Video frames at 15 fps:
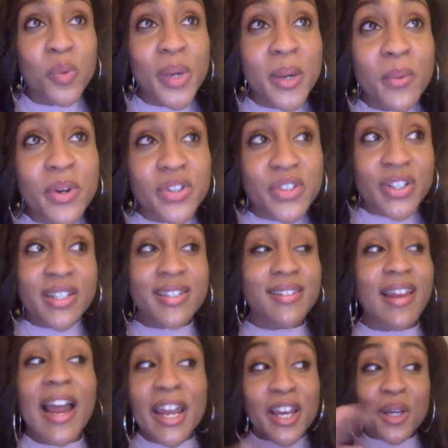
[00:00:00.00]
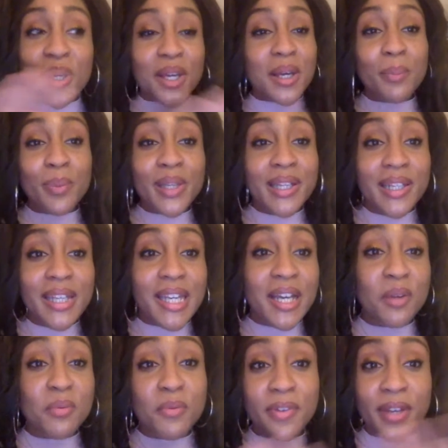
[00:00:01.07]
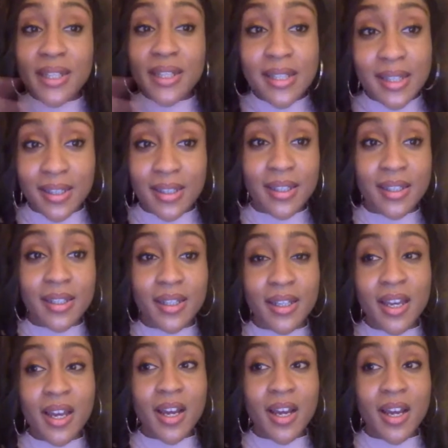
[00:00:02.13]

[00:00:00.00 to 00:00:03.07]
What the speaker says: we were just like completely convicted